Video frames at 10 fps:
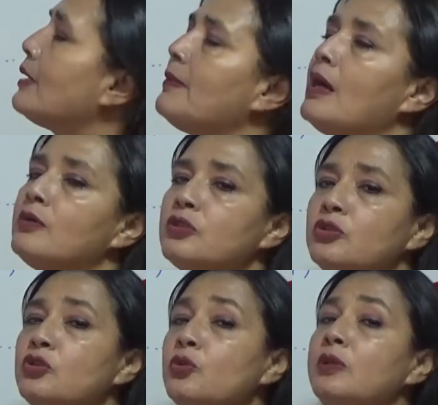about
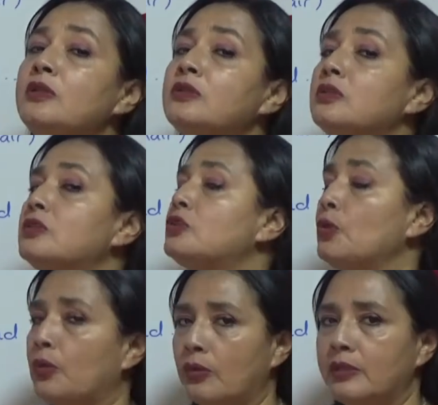doing the
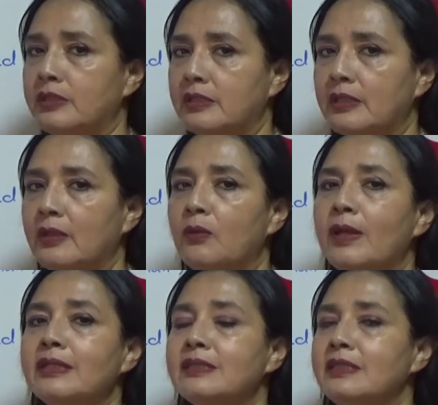chores.
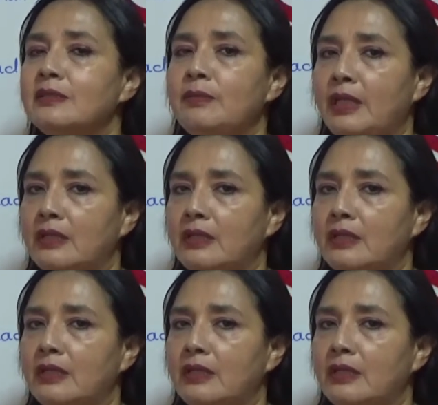What does it mean,